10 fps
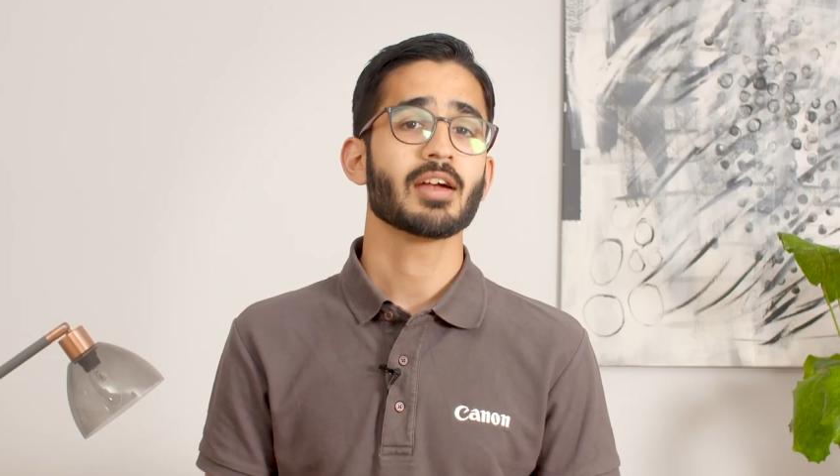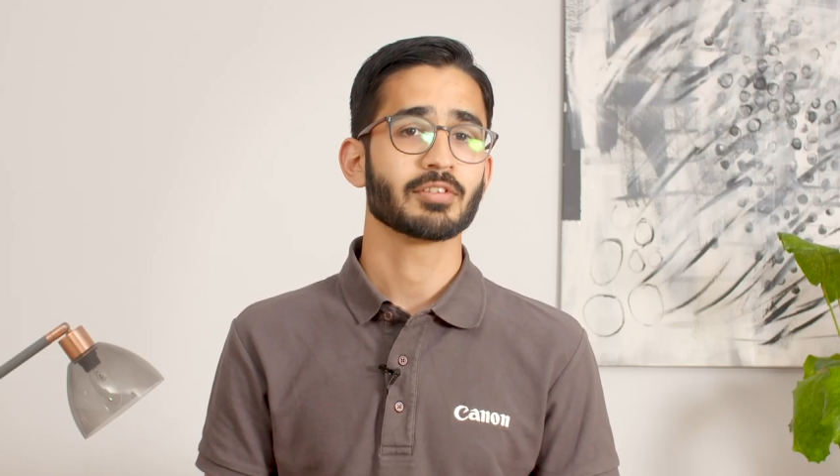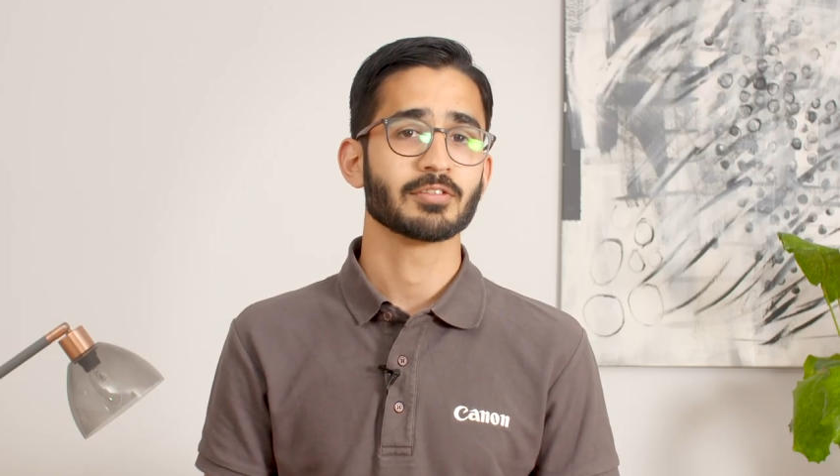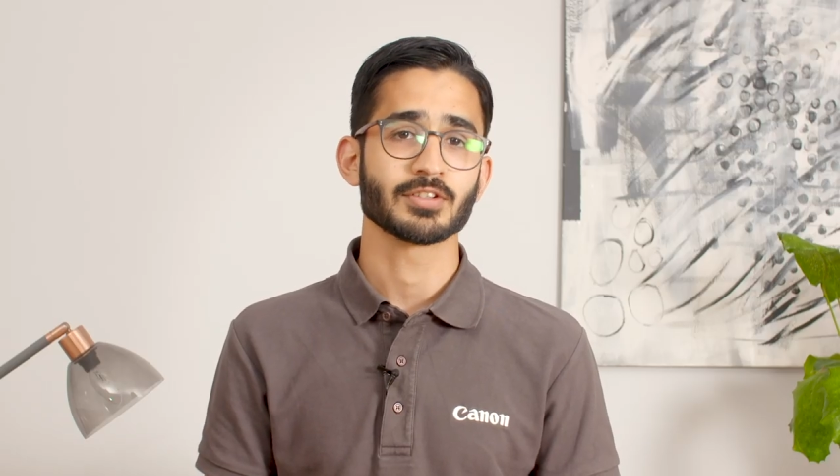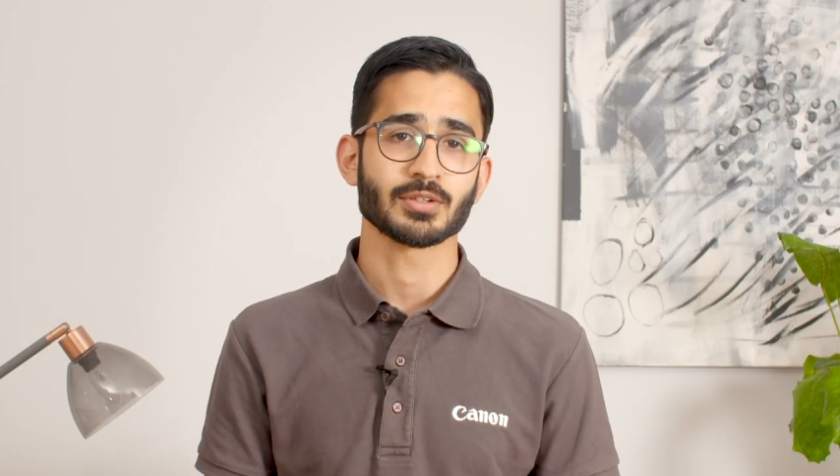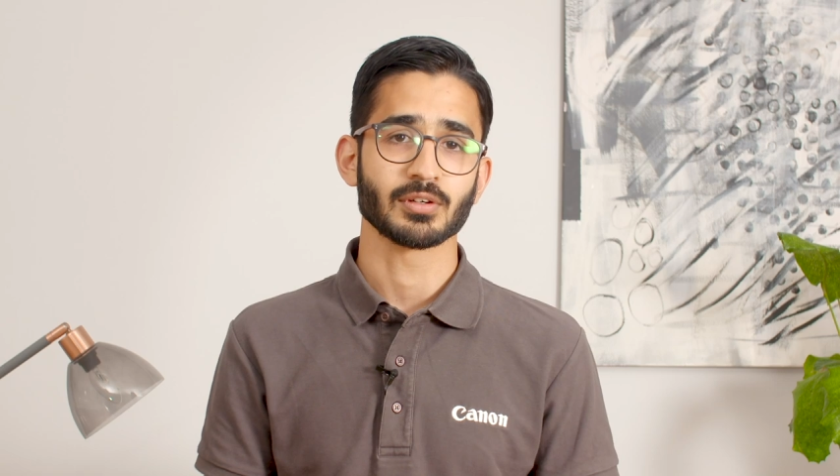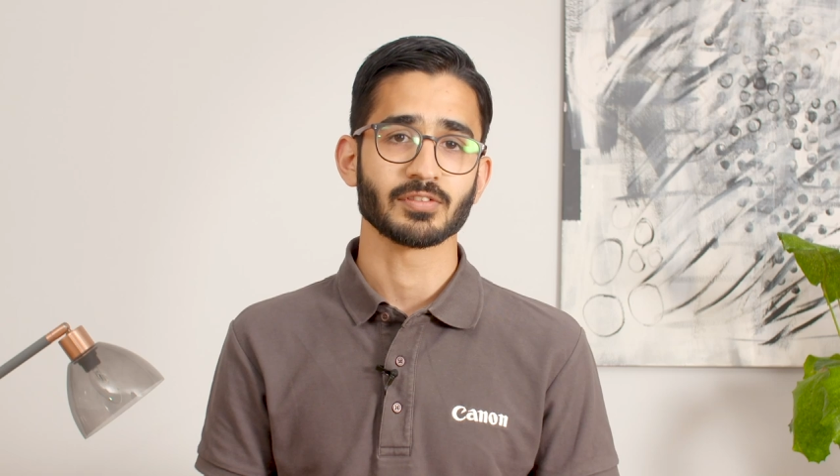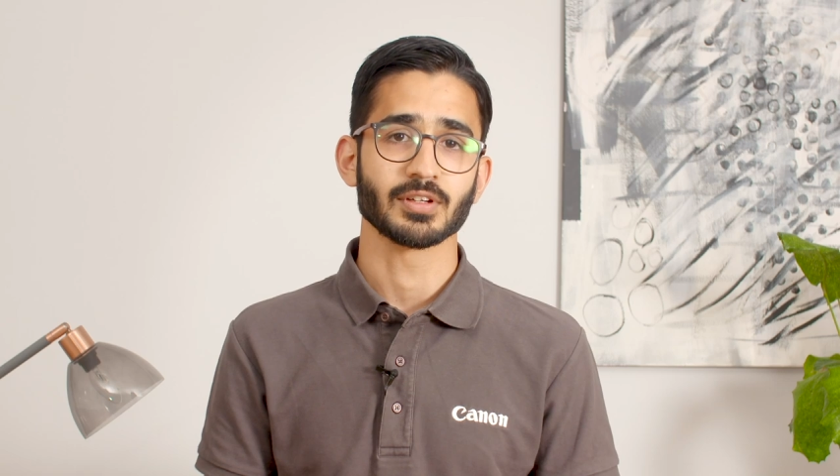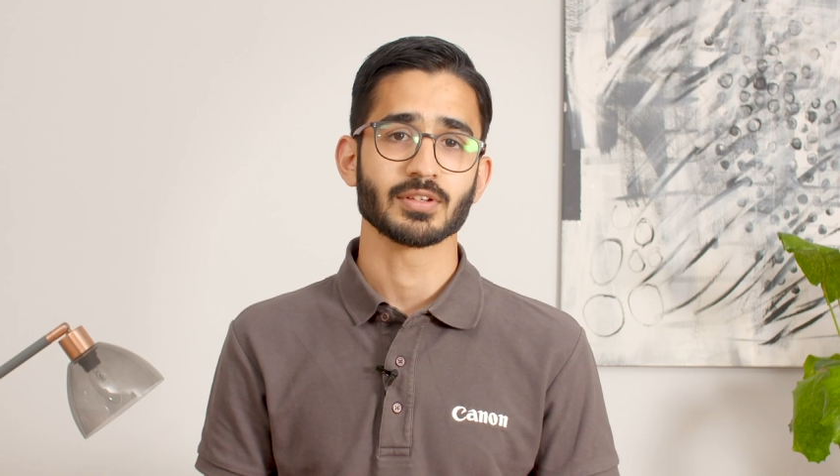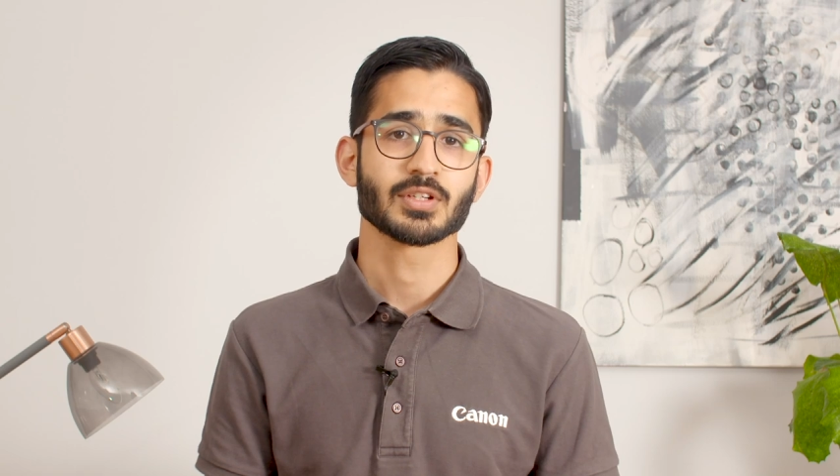every
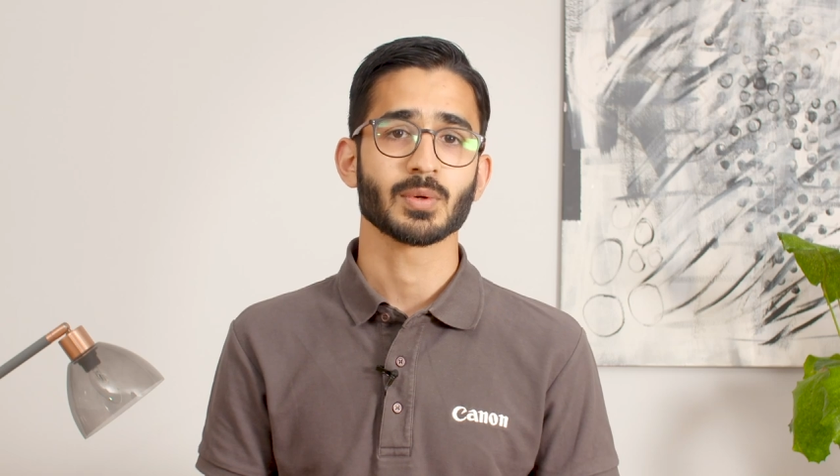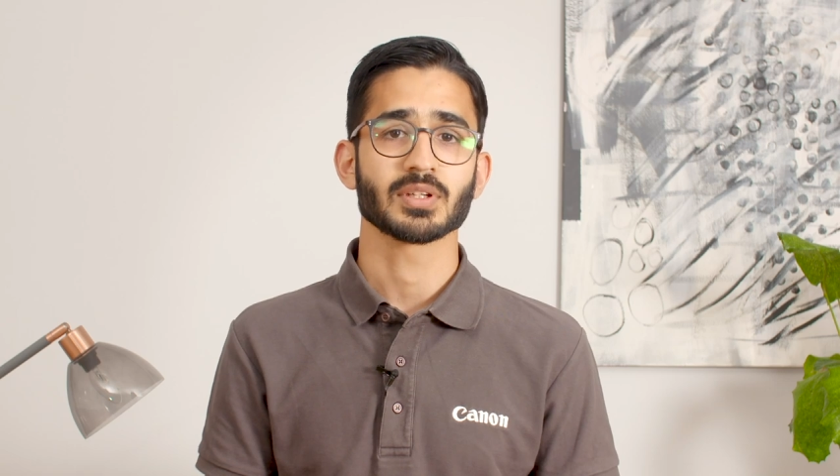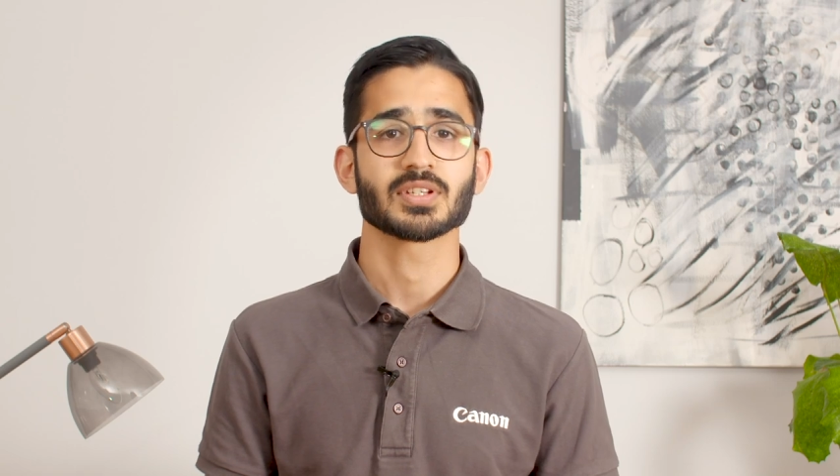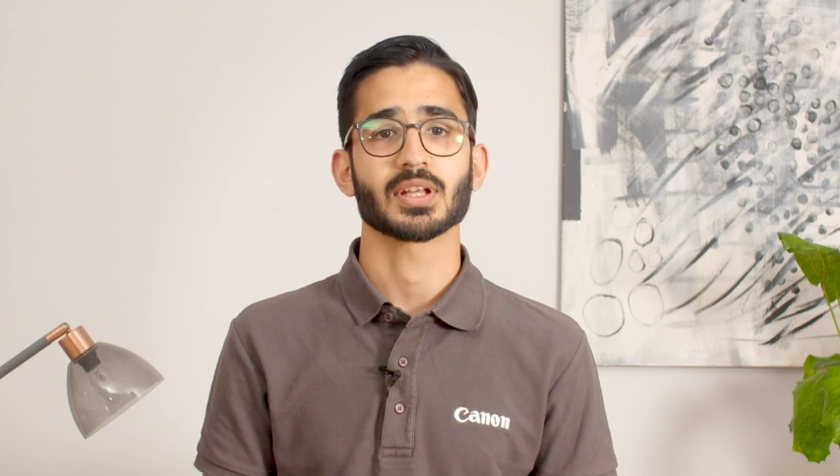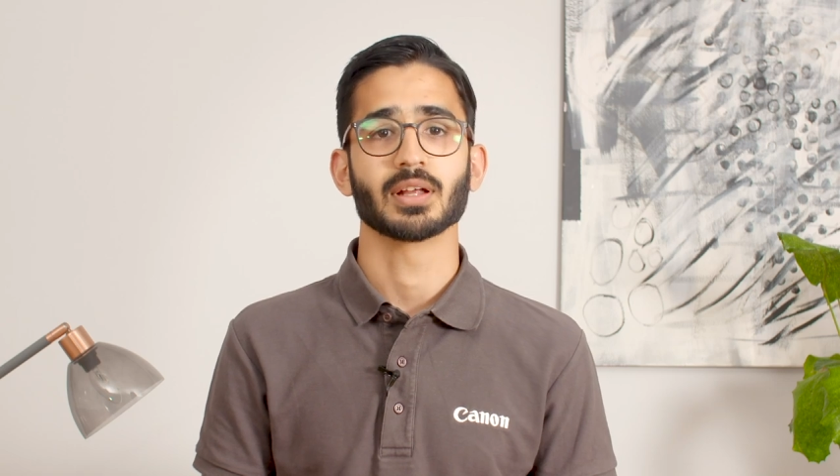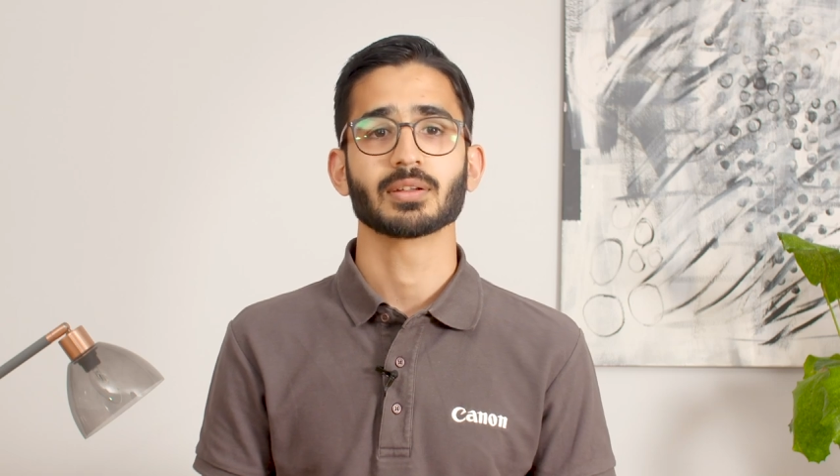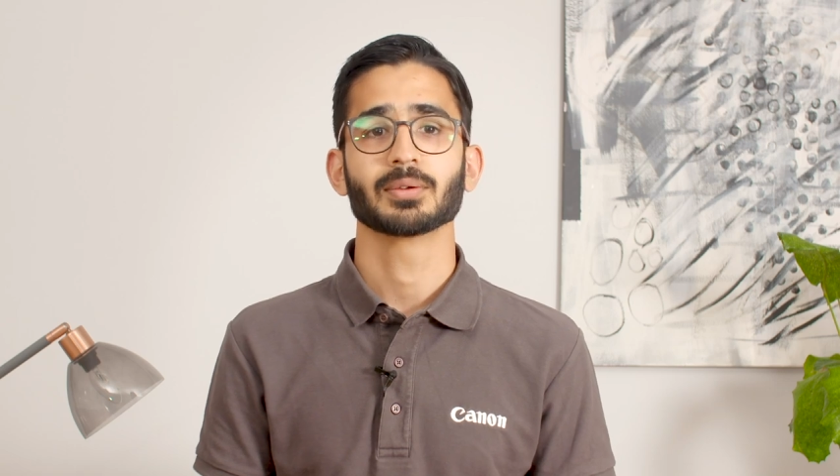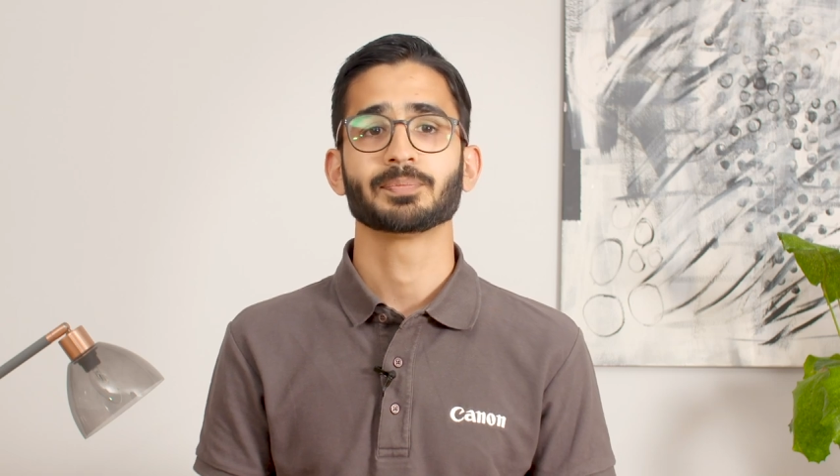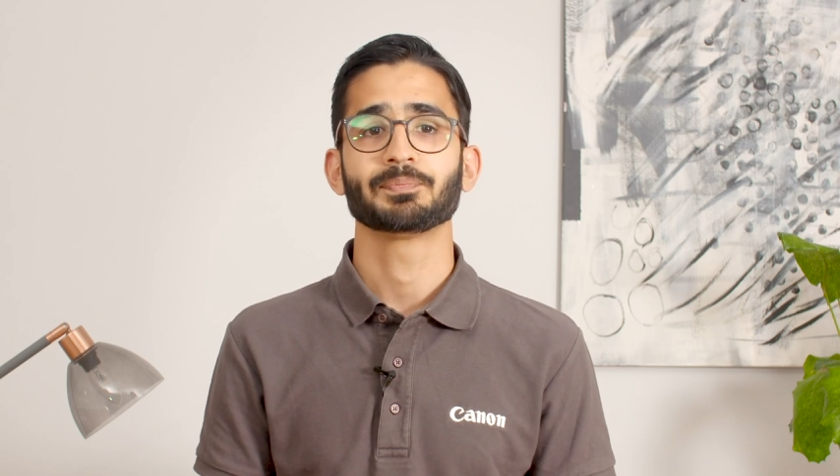photographer to understand,